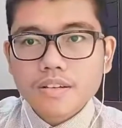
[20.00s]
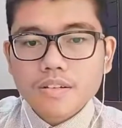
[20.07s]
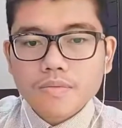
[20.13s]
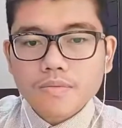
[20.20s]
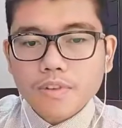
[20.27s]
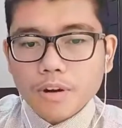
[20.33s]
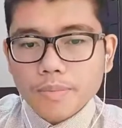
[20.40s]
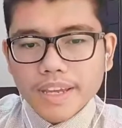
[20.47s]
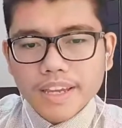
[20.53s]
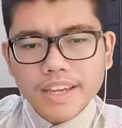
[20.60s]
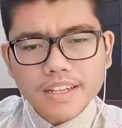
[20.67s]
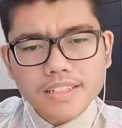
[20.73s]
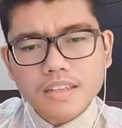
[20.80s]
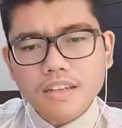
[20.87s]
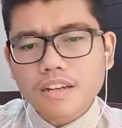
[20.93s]
for me
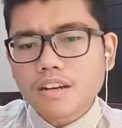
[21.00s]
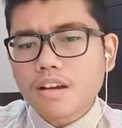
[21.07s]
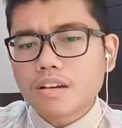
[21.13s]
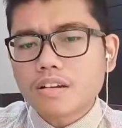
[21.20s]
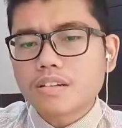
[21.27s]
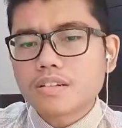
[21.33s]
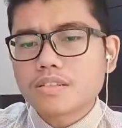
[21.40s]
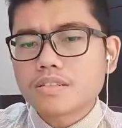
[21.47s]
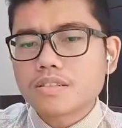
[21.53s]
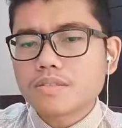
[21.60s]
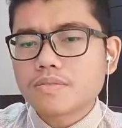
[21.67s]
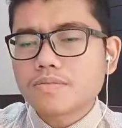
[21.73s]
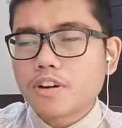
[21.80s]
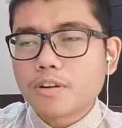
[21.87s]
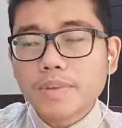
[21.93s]
it's not
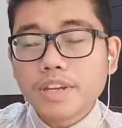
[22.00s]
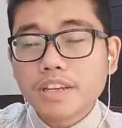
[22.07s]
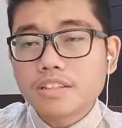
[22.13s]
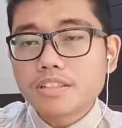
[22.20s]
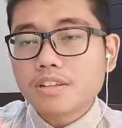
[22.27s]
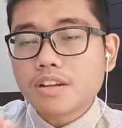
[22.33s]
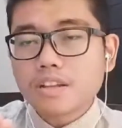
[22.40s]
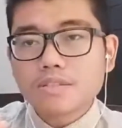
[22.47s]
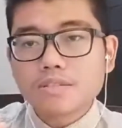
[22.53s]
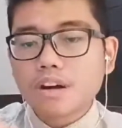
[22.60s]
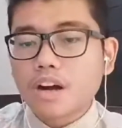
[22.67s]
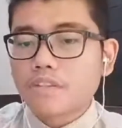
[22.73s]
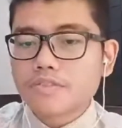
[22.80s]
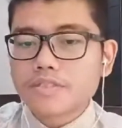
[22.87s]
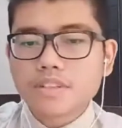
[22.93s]
for me it's not too
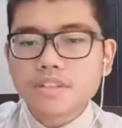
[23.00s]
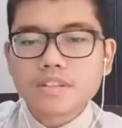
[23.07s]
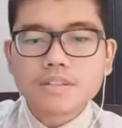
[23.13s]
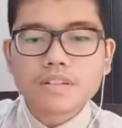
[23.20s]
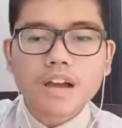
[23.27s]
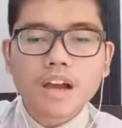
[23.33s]
often.